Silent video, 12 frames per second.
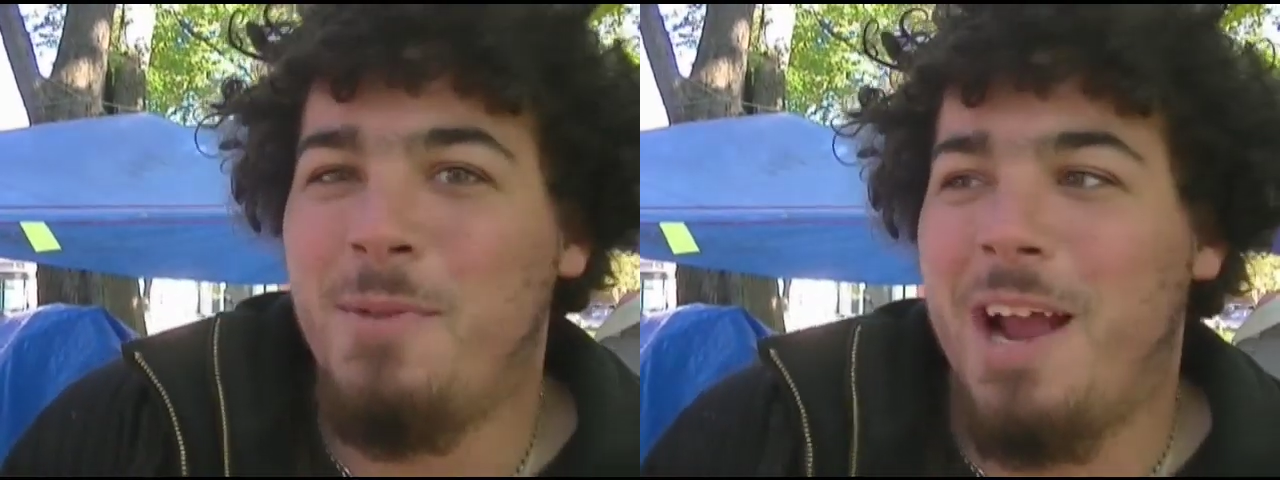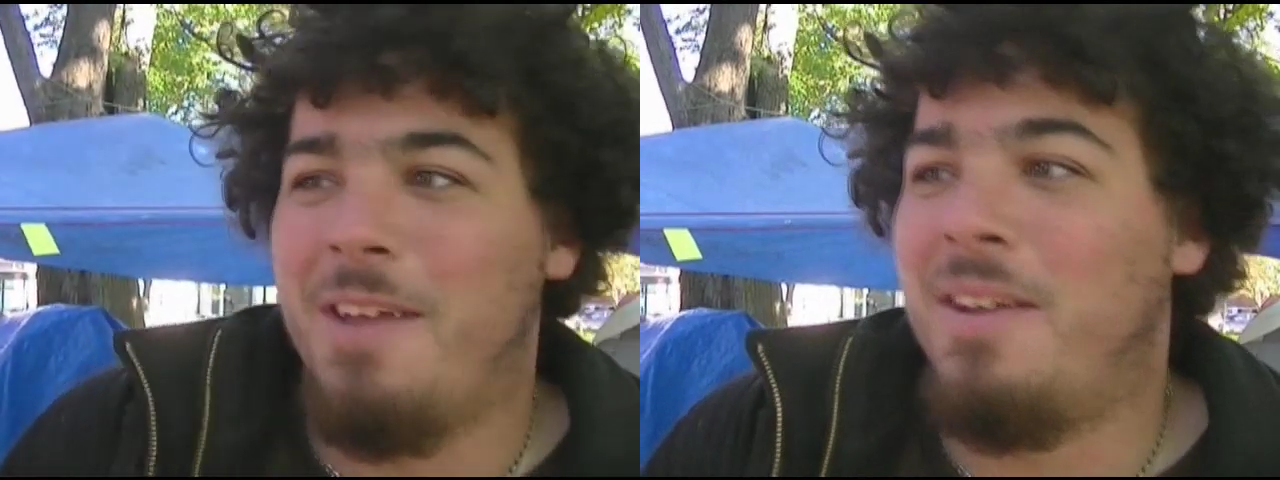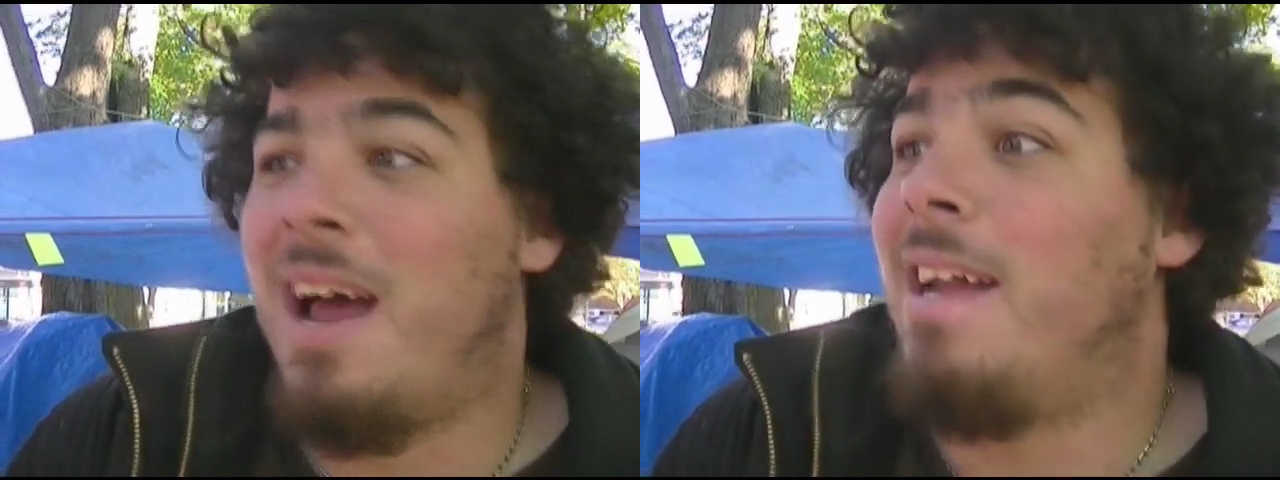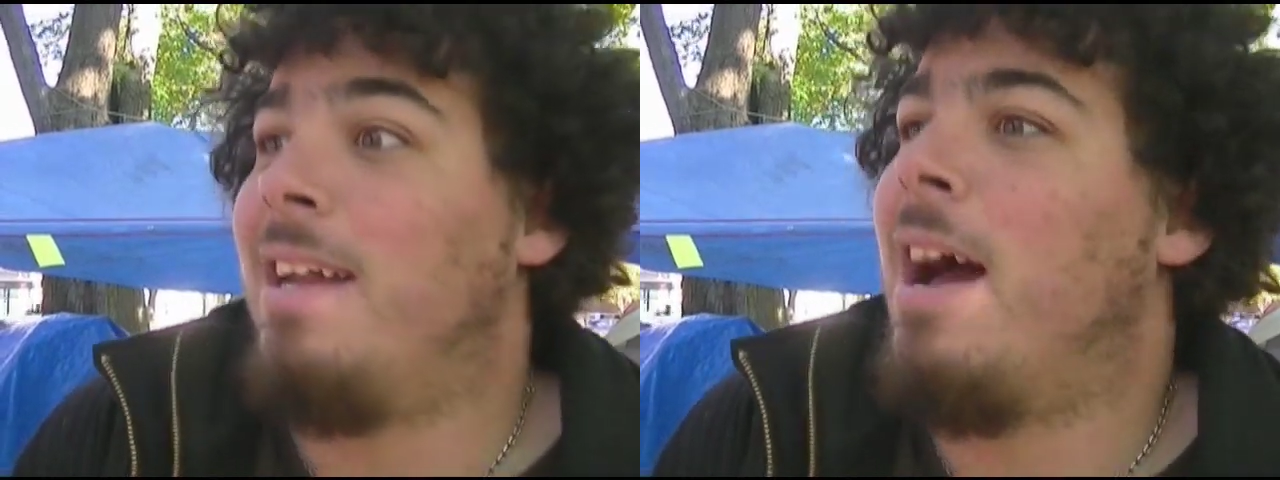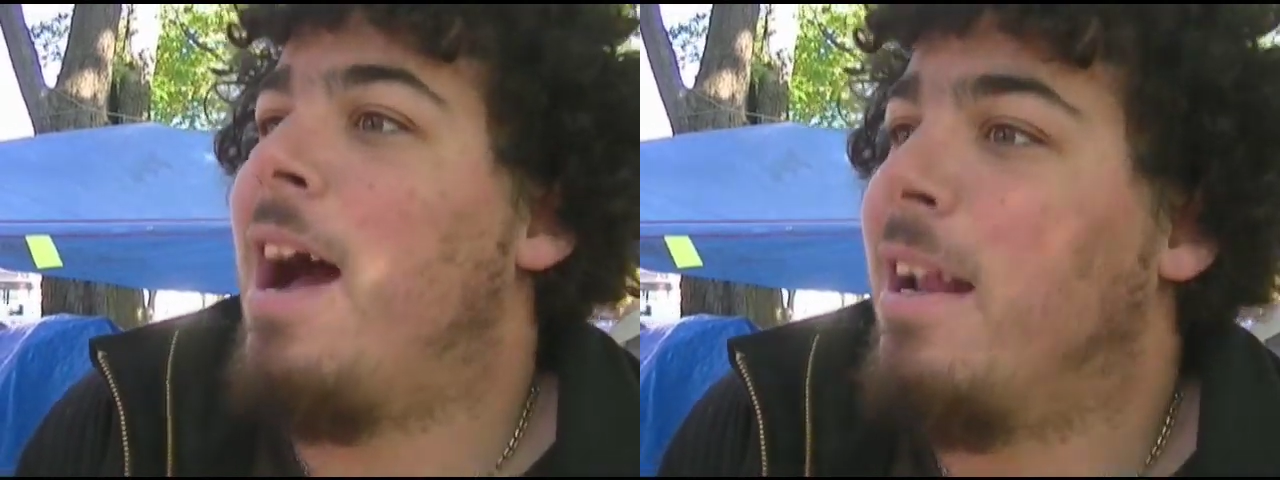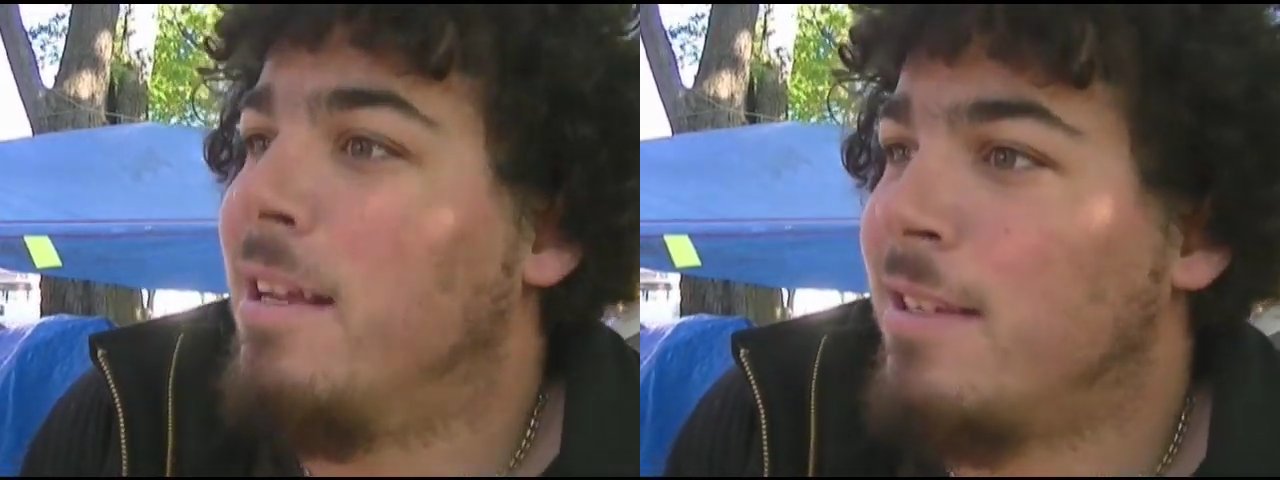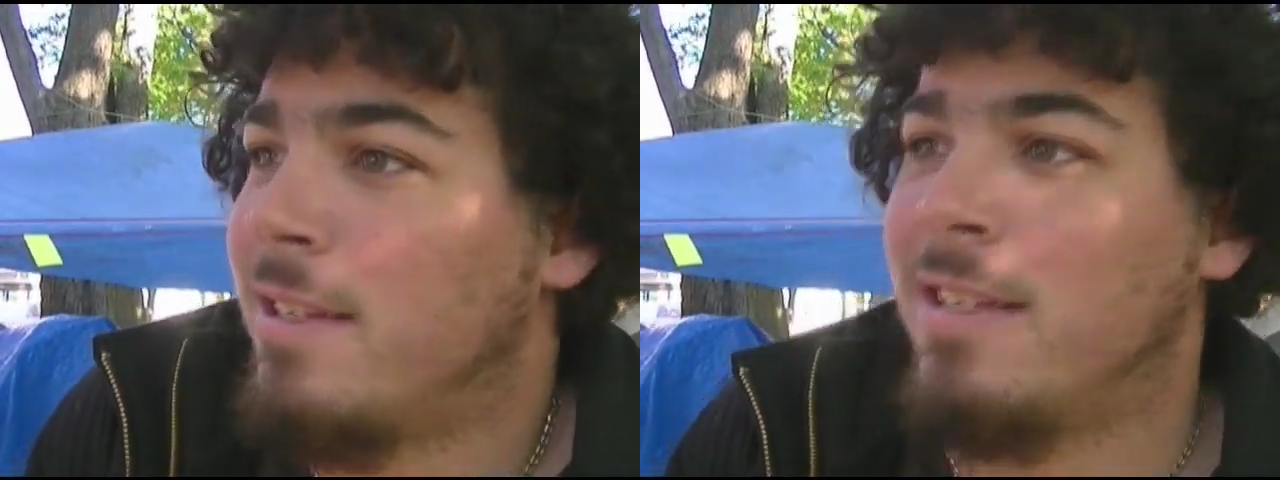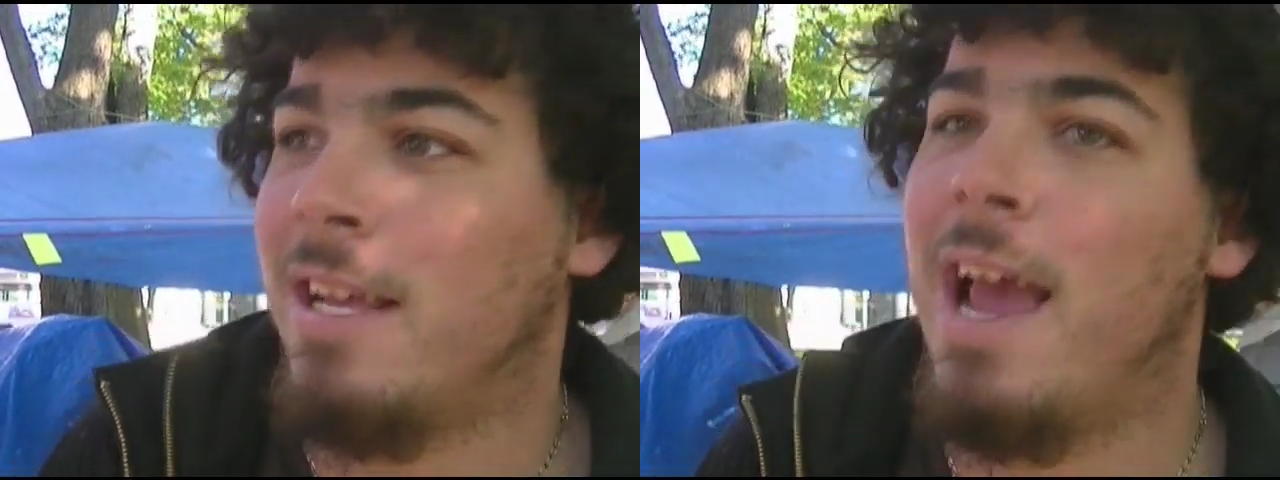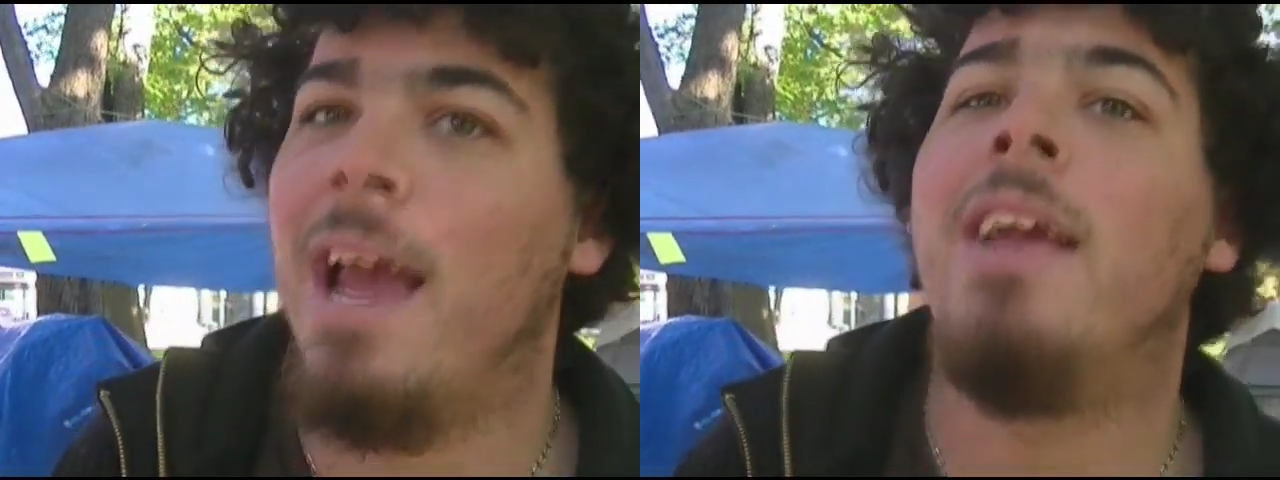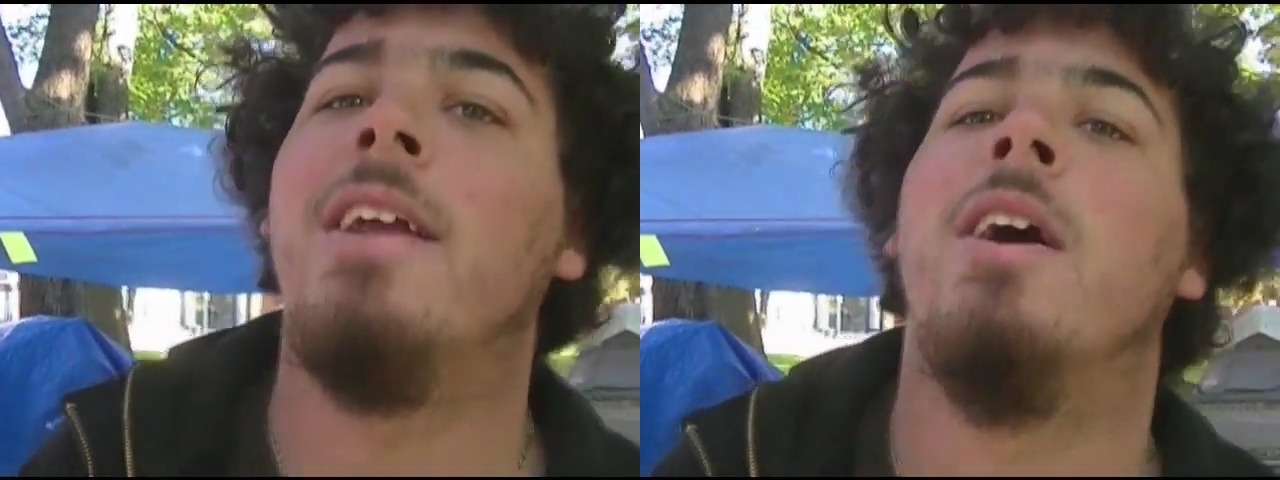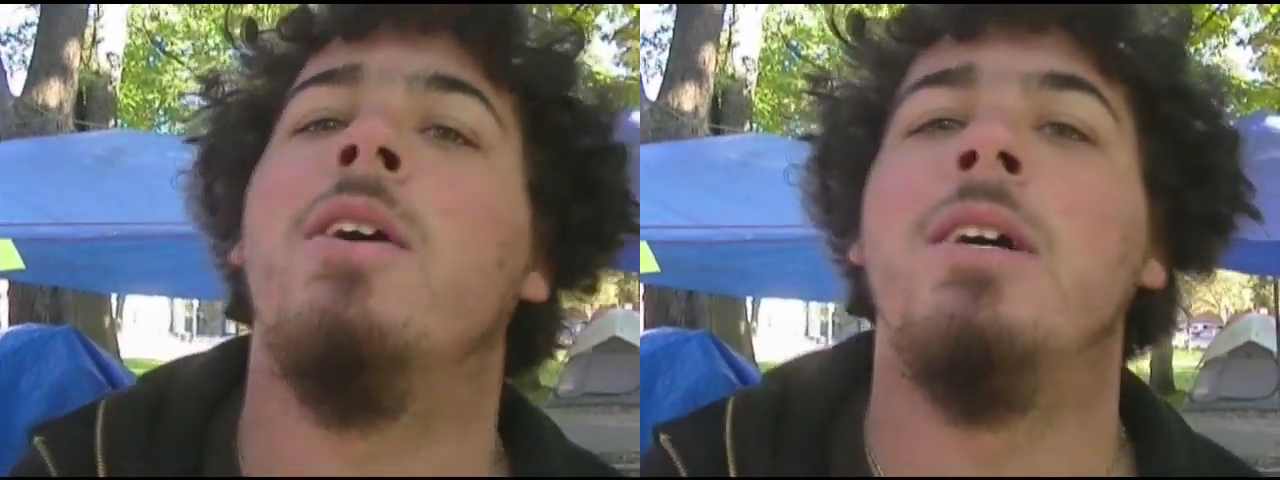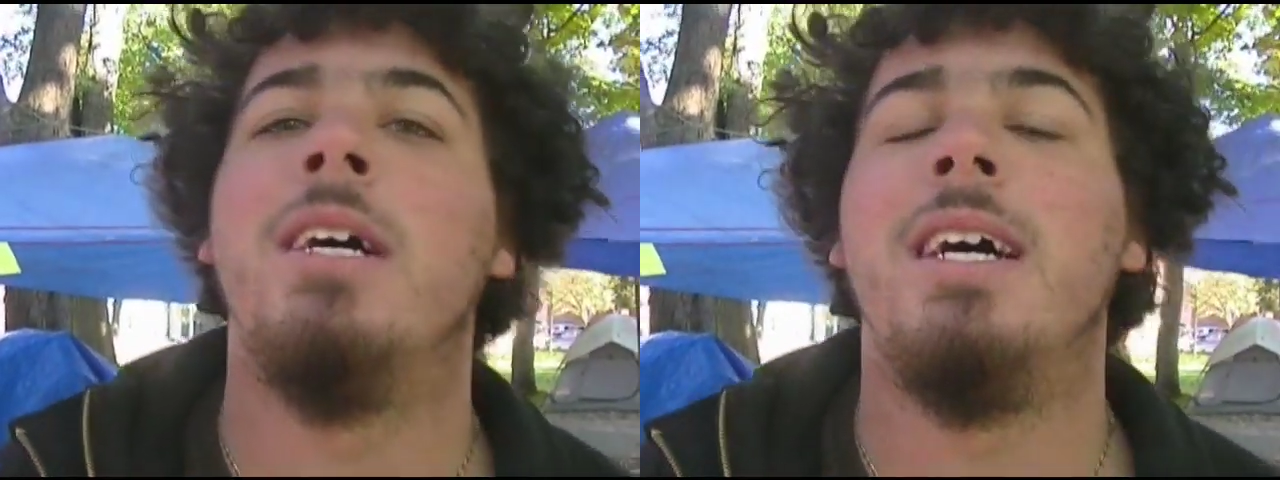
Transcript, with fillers: we are the 99 is the saying, you know,